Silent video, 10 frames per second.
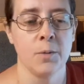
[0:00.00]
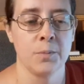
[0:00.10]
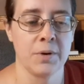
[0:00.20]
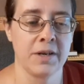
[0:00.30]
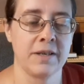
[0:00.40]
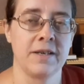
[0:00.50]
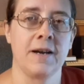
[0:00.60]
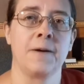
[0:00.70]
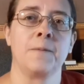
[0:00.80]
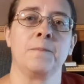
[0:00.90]
But
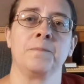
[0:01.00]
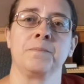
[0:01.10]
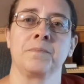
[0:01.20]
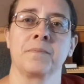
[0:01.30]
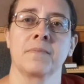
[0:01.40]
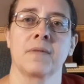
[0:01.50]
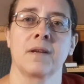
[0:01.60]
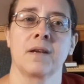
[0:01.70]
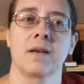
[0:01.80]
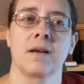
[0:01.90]
um,
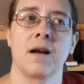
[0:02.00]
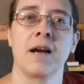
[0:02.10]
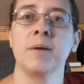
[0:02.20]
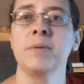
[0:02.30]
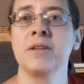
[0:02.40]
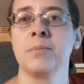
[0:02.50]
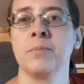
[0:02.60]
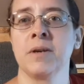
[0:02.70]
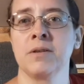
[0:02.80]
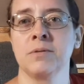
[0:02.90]
I am in the
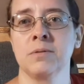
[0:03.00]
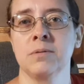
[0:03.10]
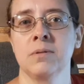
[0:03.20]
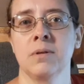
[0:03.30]
middle